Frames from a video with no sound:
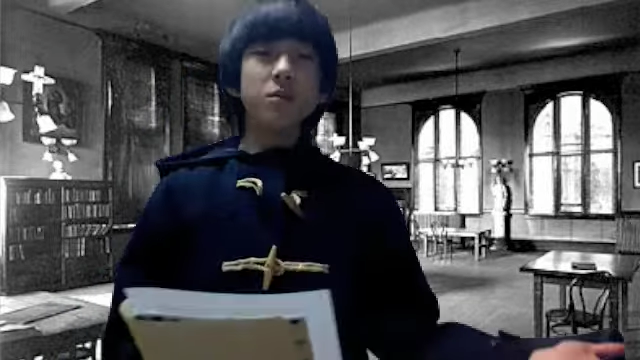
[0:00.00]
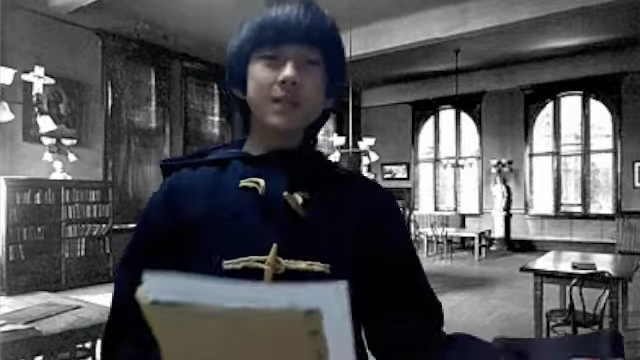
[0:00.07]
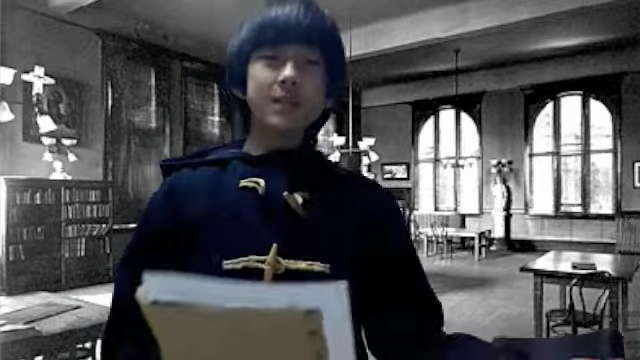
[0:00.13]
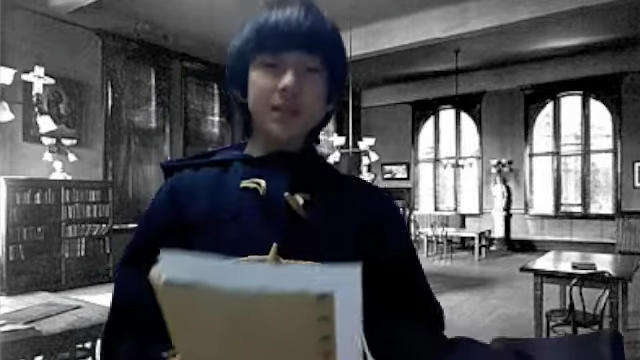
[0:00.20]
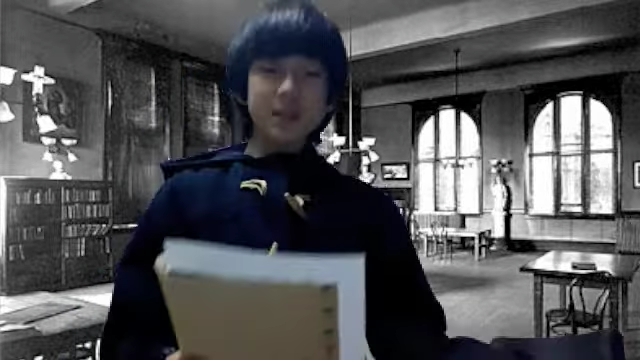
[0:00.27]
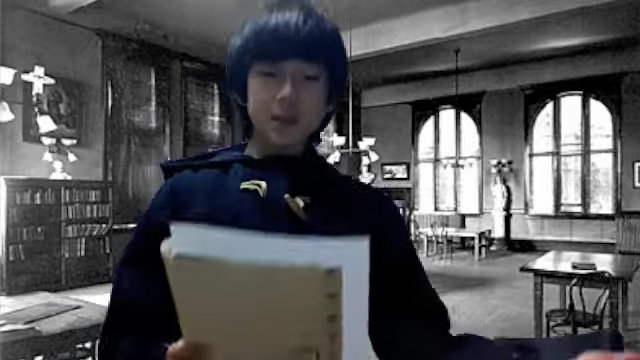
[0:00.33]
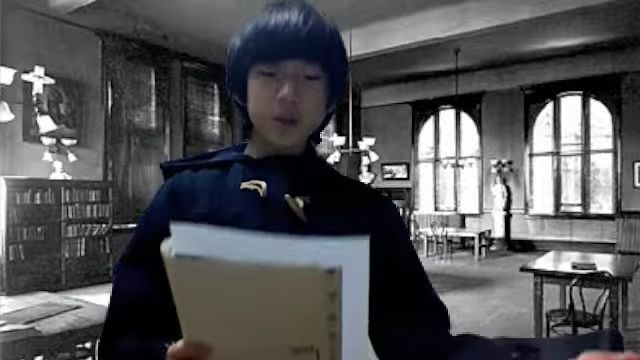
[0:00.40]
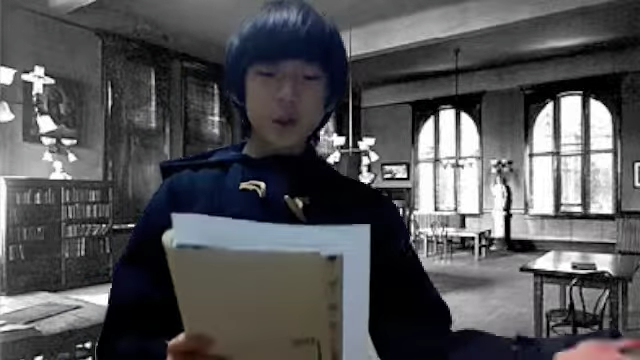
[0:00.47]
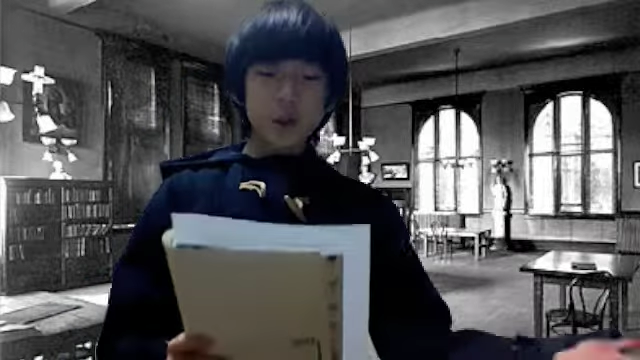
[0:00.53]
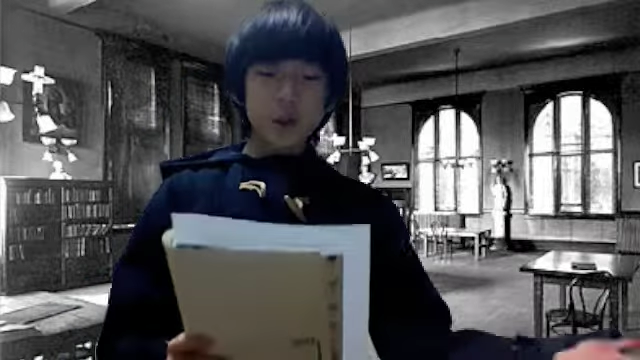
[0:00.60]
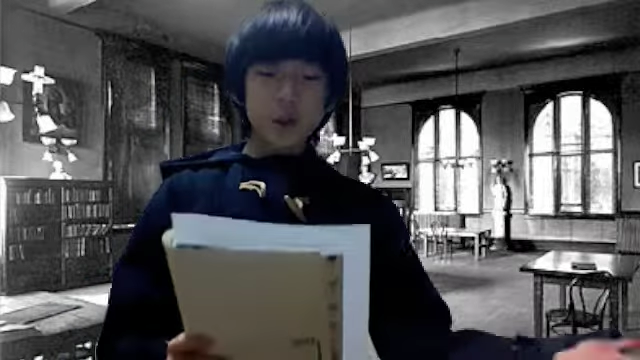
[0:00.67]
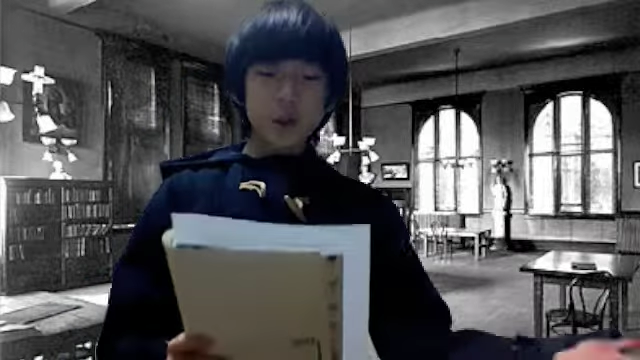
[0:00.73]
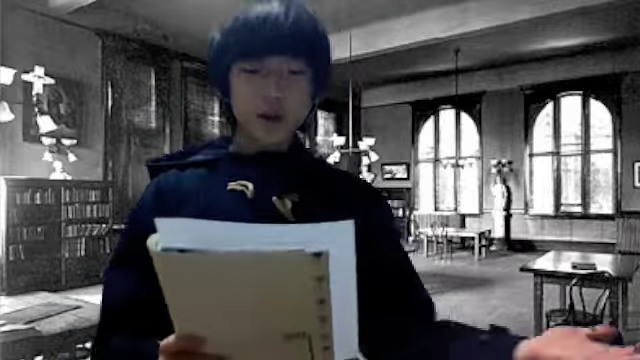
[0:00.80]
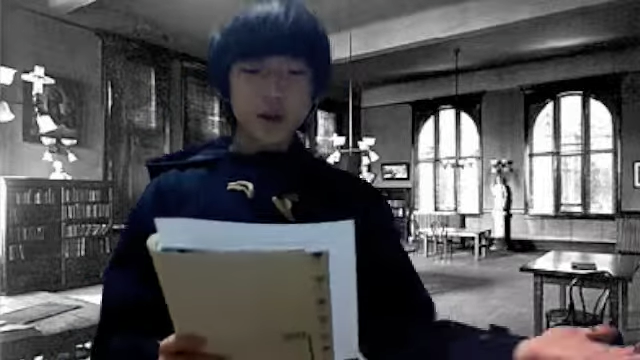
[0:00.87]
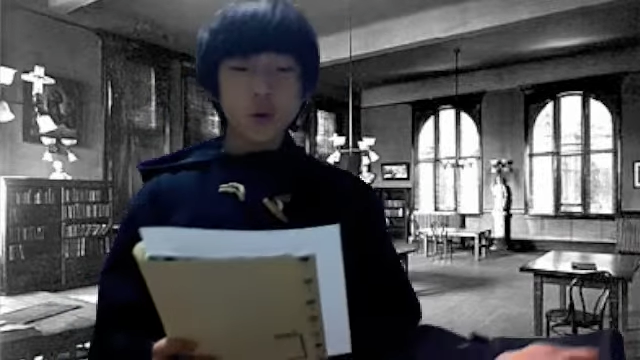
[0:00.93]
listening to
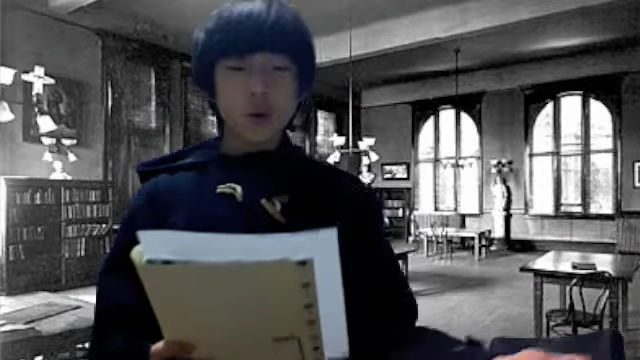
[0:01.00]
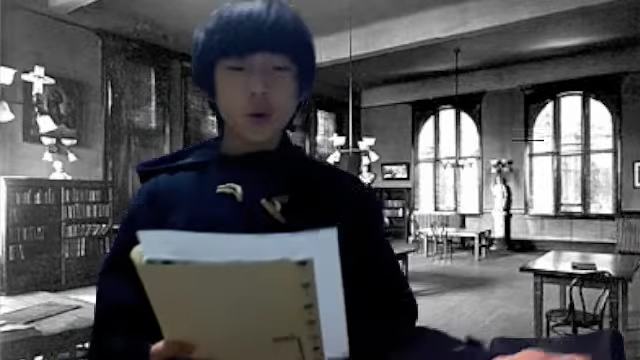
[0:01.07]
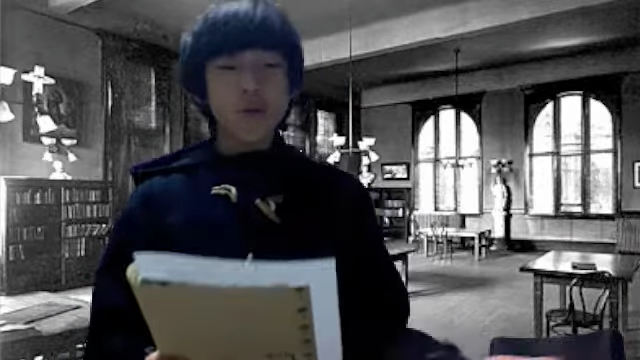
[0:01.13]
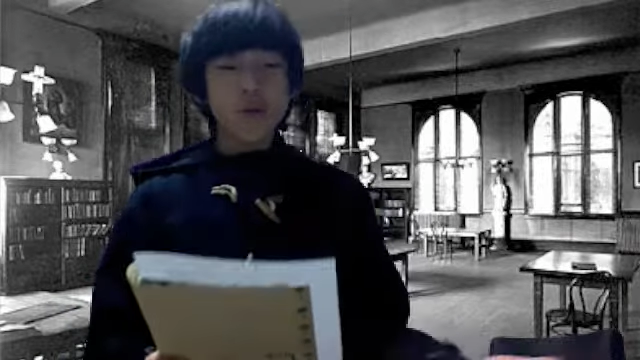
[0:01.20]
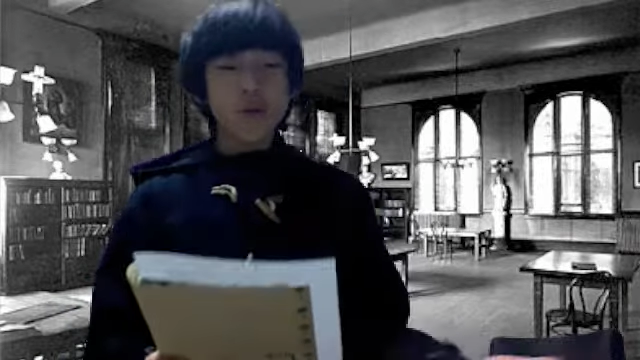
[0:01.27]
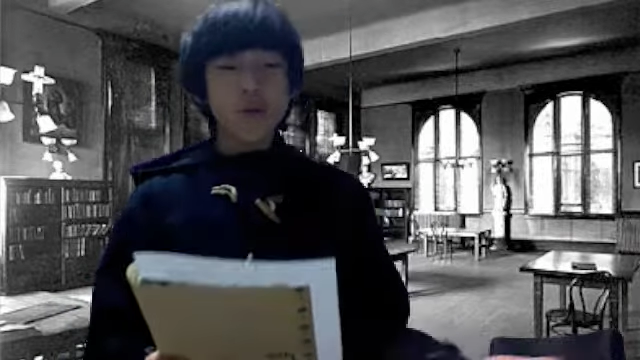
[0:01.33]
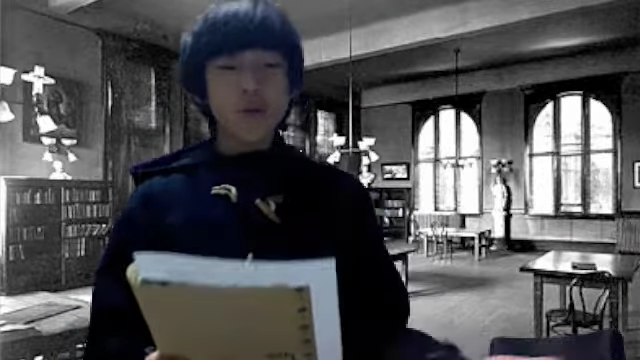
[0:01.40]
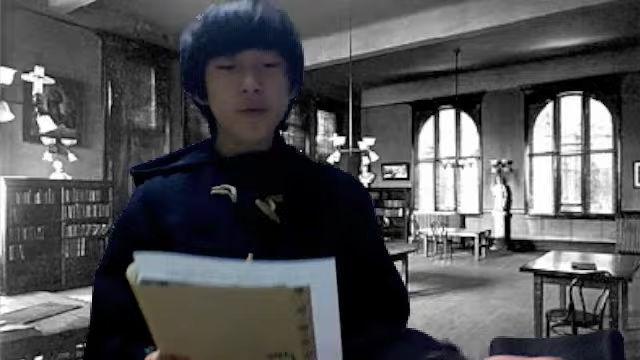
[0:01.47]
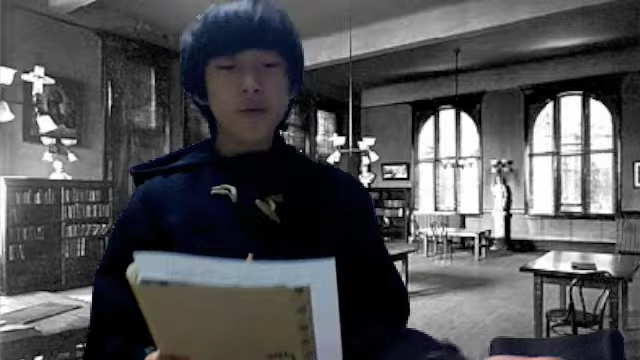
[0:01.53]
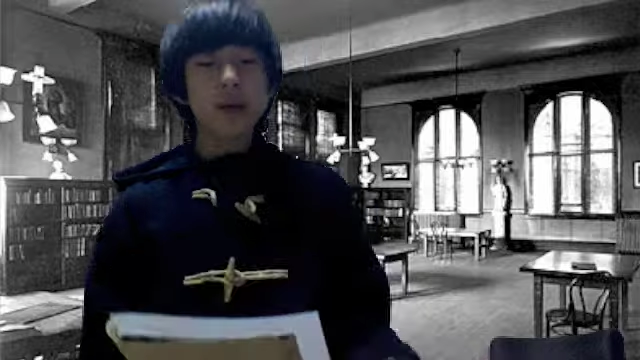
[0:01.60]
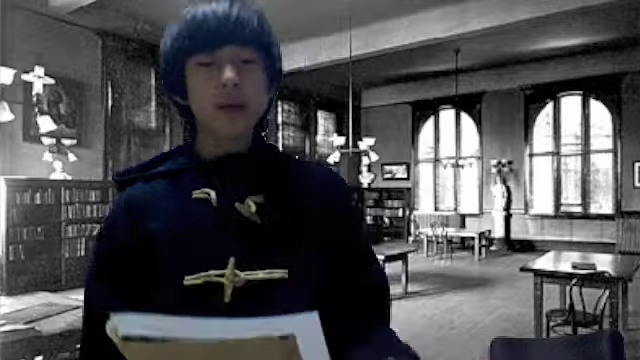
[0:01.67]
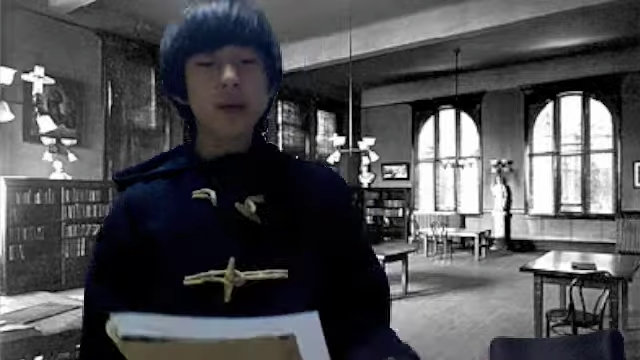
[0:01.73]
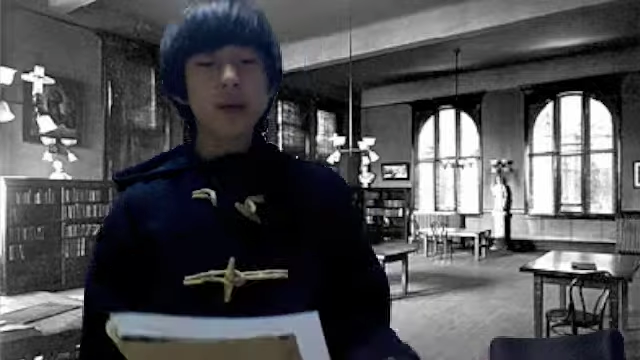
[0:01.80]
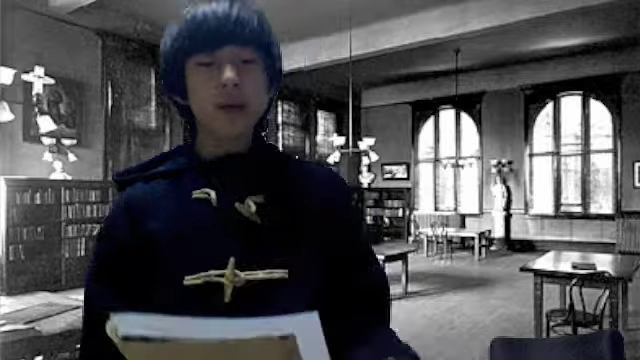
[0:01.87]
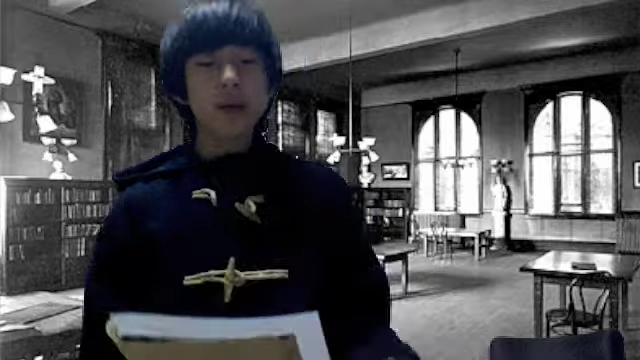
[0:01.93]
others who have read your
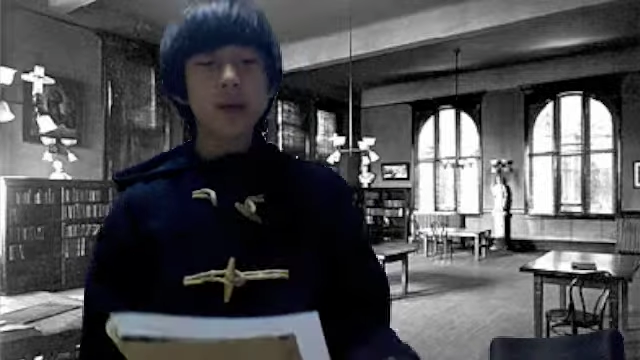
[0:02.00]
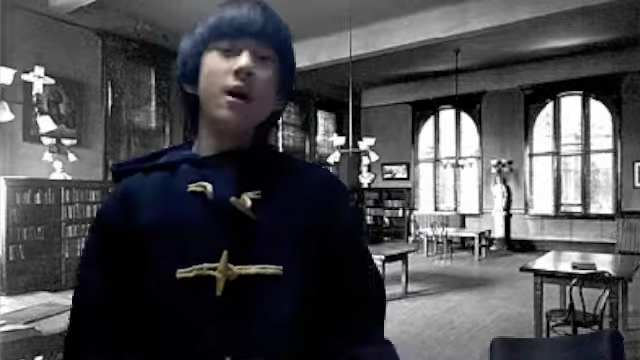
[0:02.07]
essay,